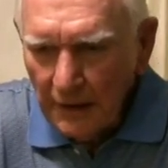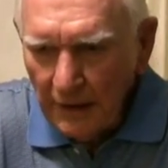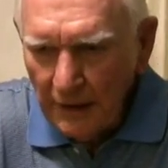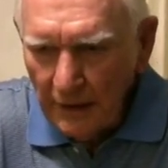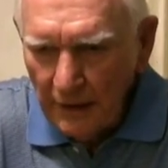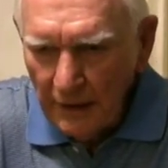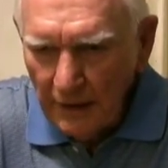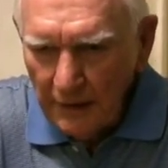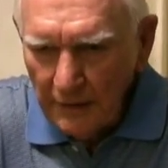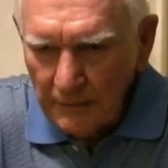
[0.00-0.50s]

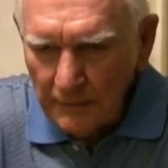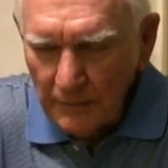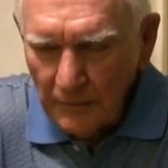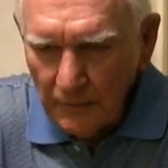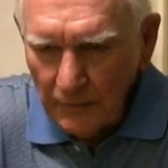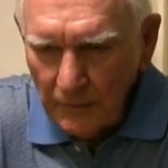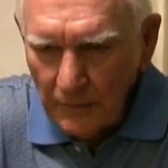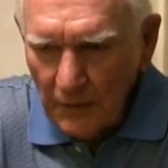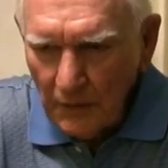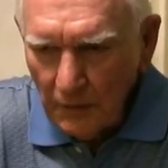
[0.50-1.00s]
And
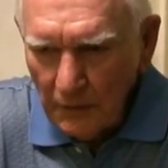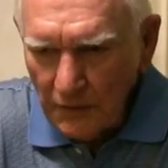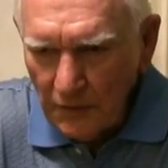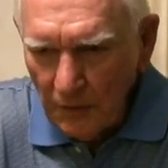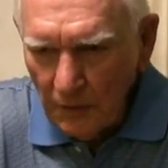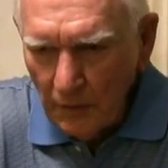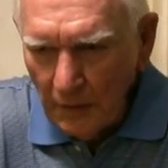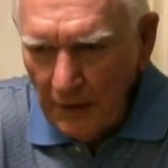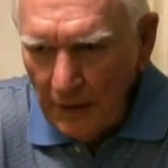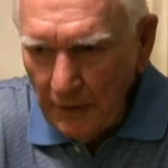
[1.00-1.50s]
so
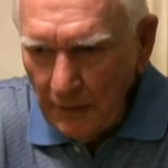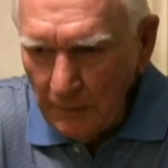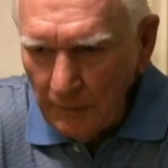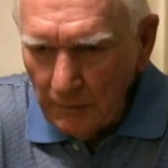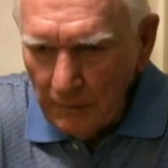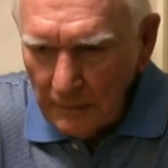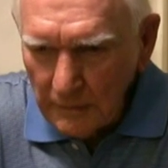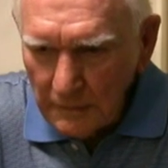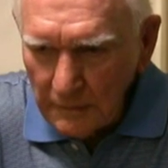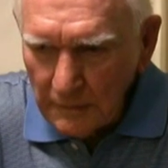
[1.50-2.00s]
we
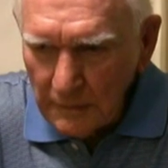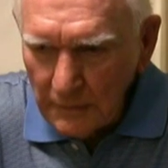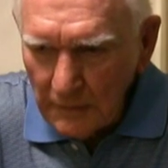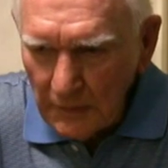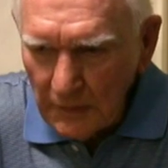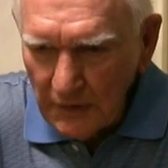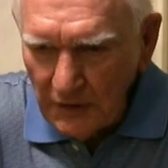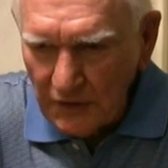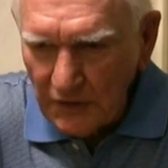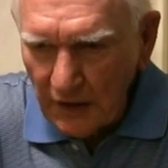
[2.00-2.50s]

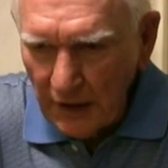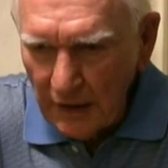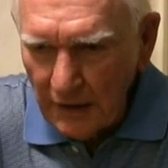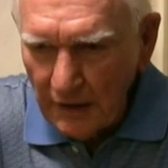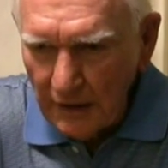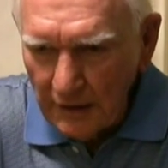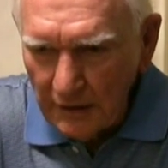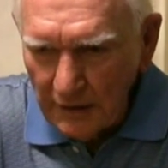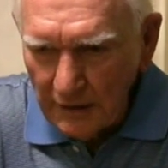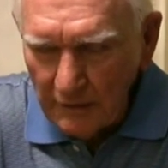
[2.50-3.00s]

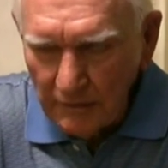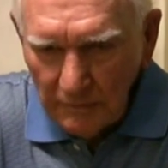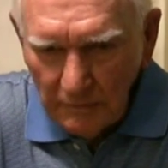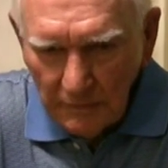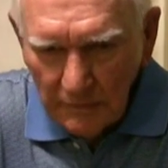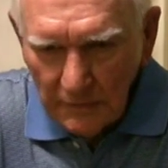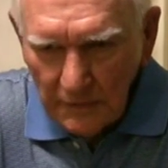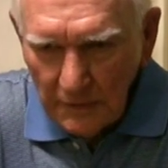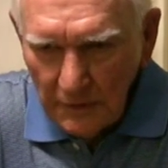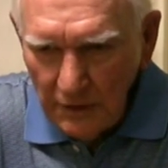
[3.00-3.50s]
decided to
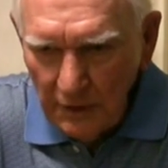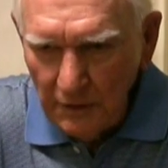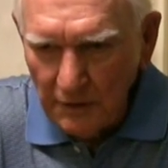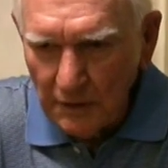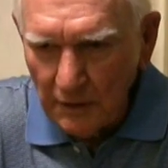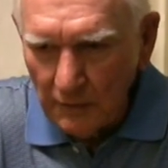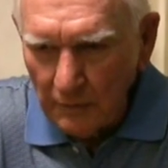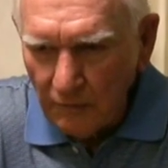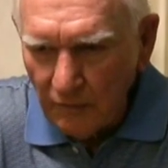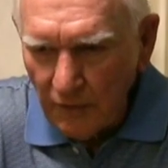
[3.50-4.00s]
use
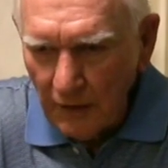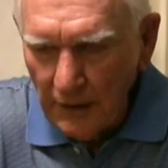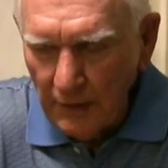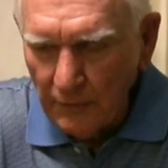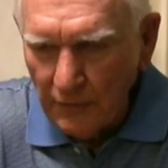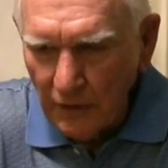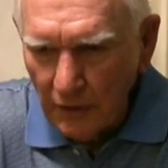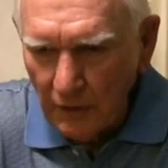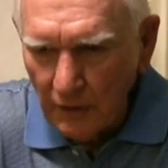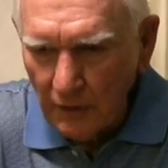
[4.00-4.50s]
a
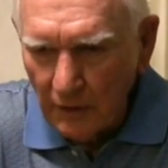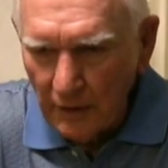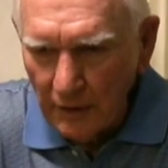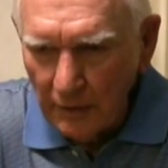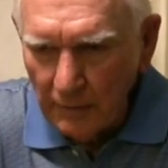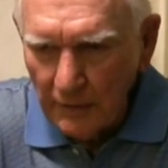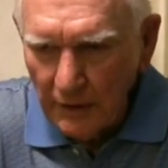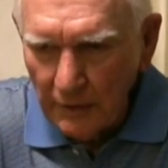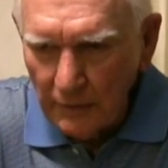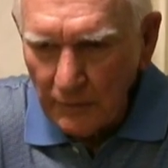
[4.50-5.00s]
flamethrower on
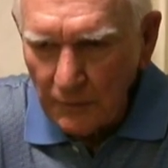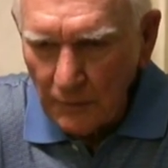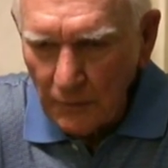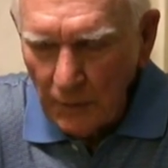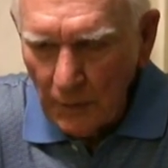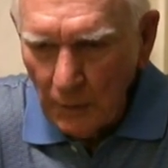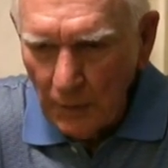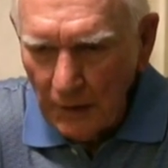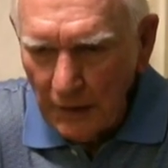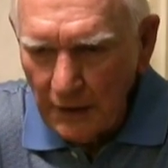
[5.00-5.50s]
him
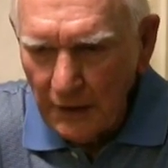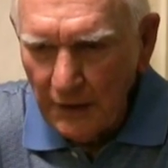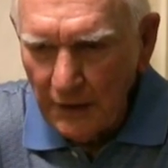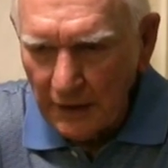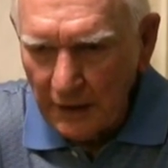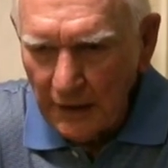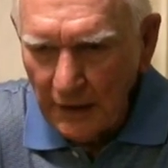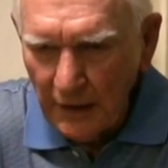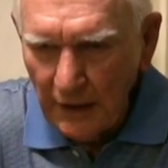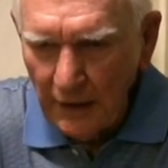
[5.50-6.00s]
and went to the
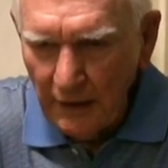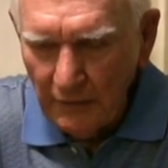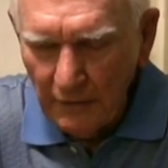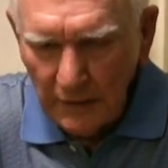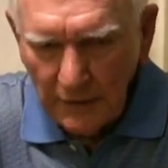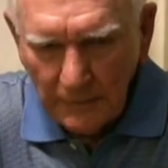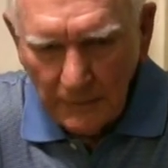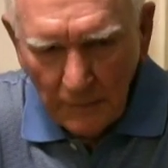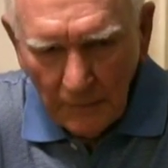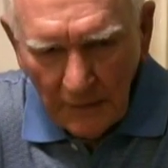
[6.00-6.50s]
cave.
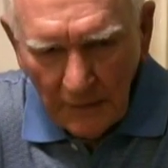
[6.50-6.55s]
And,